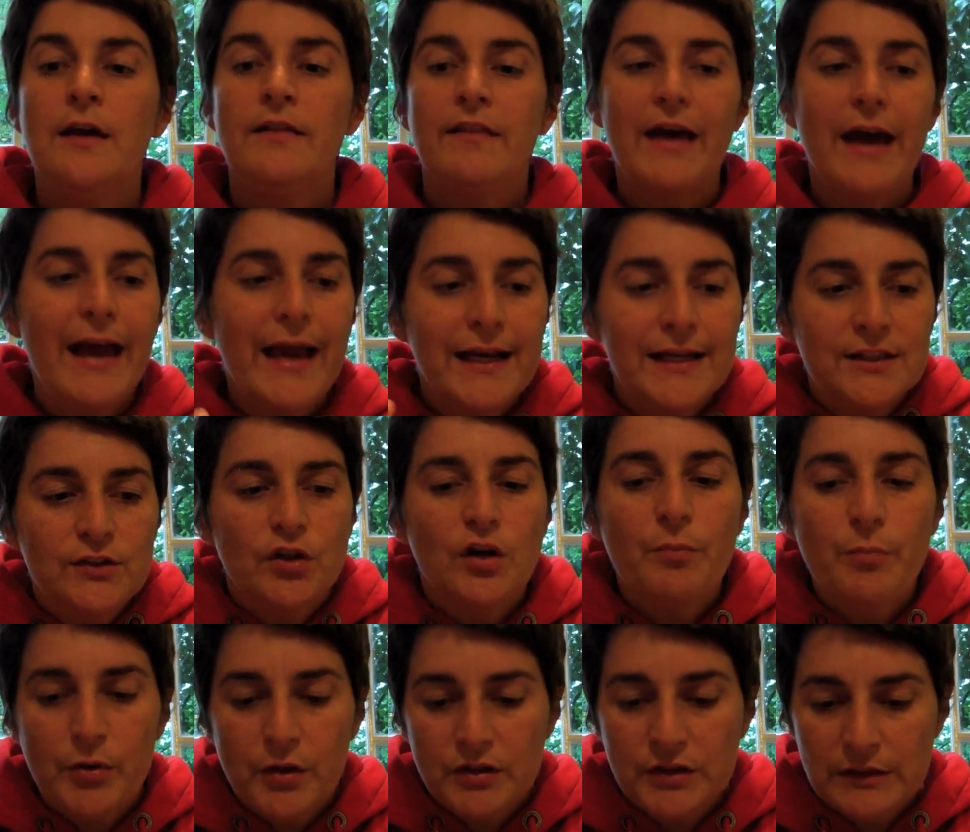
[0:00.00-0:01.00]
that
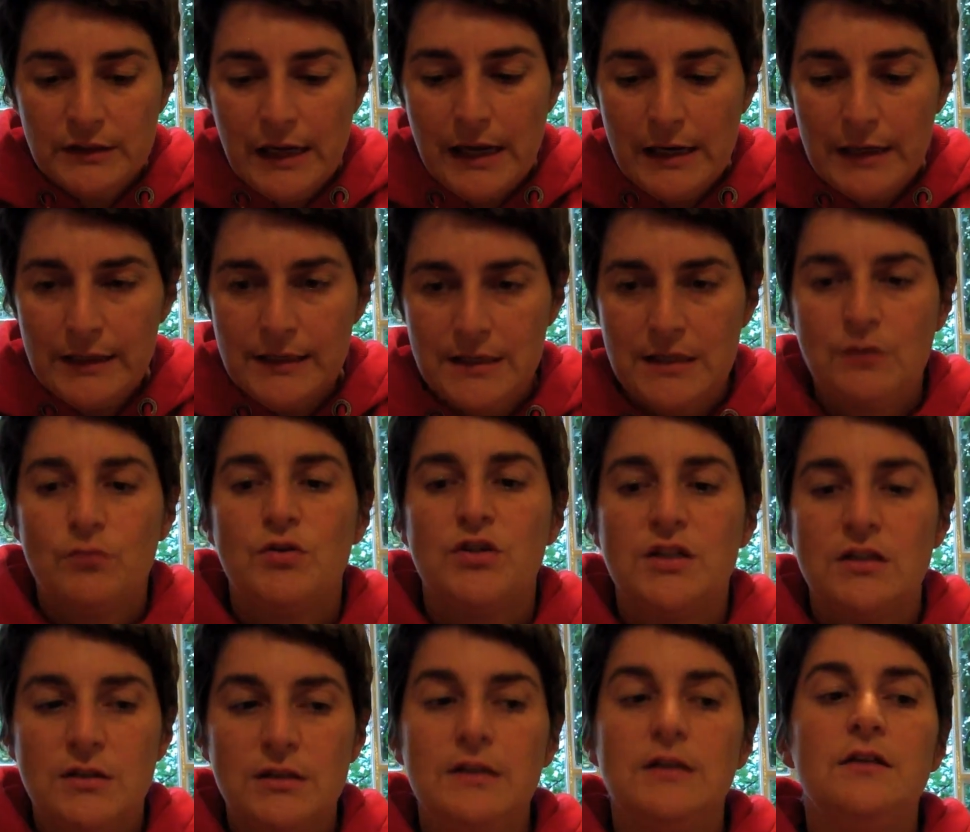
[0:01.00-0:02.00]
extra personality,
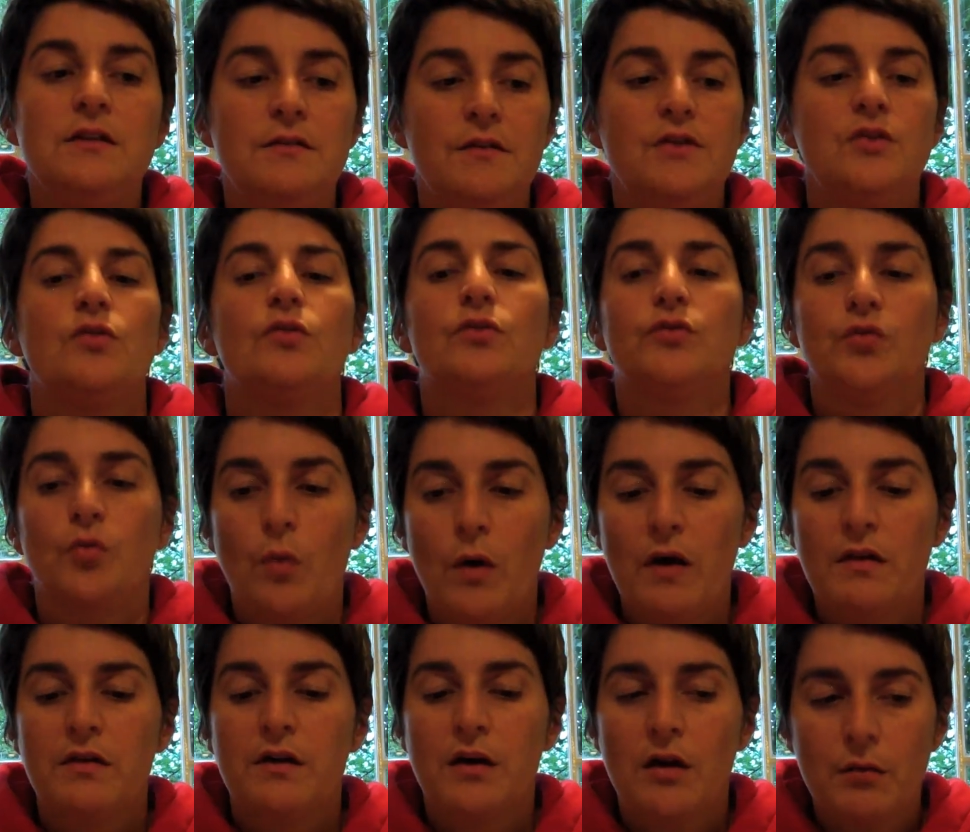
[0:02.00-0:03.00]
which is individual to where they